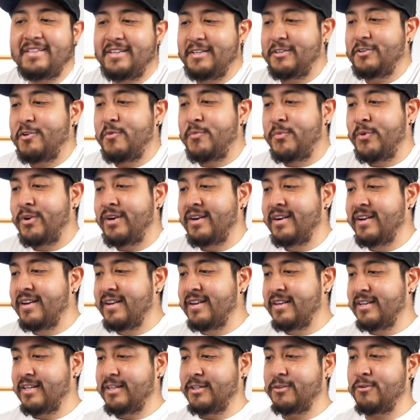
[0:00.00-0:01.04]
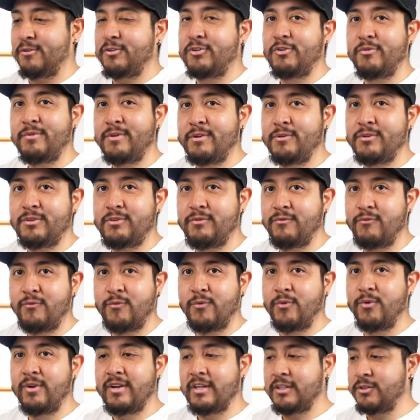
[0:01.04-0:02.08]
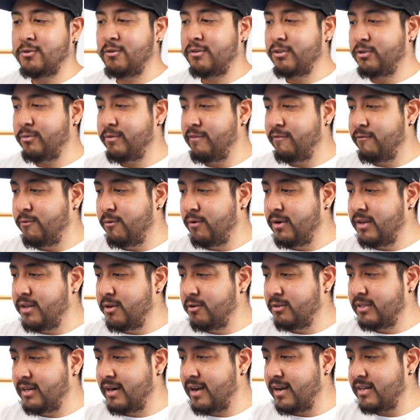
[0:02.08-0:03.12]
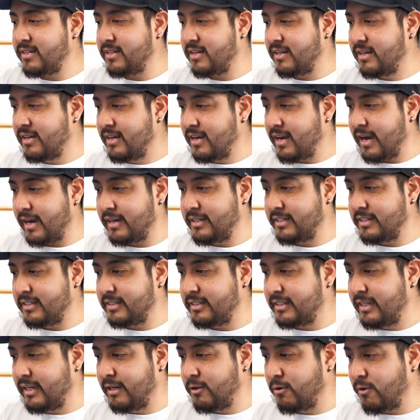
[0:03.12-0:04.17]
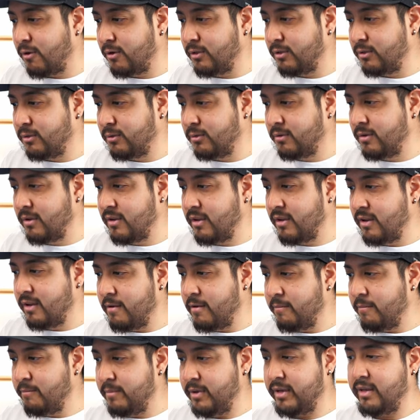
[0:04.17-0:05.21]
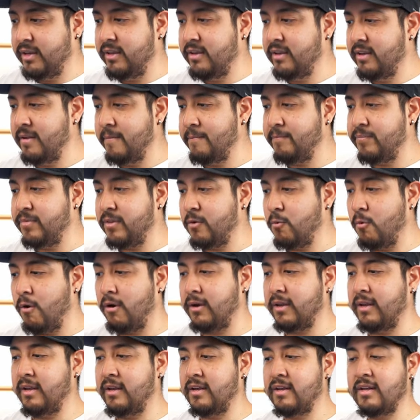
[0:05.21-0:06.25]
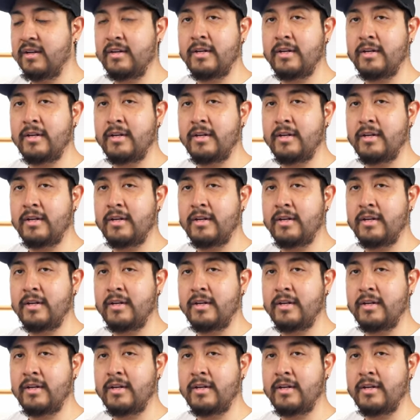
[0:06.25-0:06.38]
This computer is going to be fully utilized, and it's still going to be working.